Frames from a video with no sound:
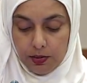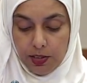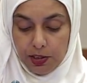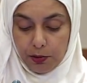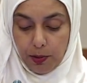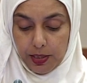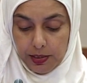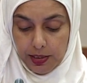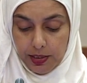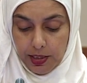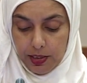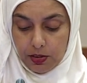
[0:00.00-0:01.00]
This greatly
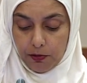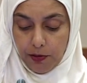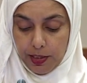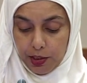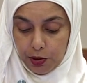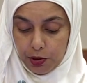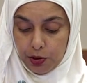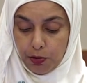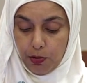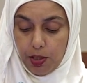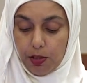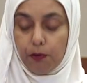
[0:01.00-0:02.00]
eased the financial
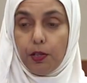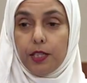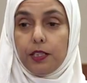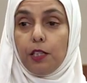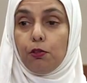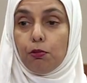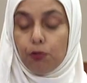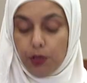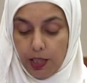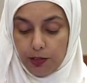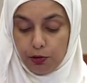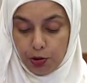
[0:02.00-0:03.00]
strain of raising two
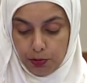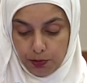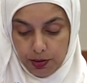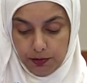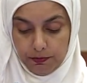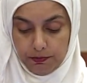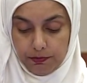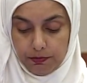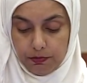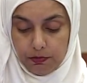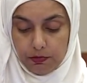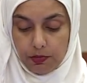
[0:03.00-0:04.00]
young children.
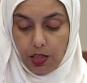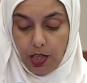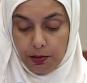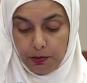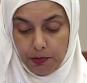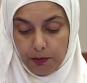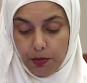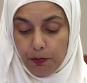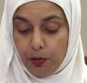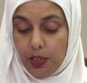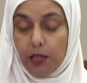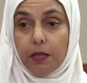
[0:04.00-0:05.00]
I remember
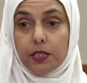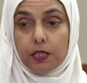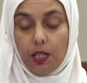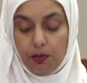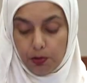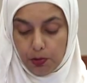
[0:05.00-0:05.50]
bringing my son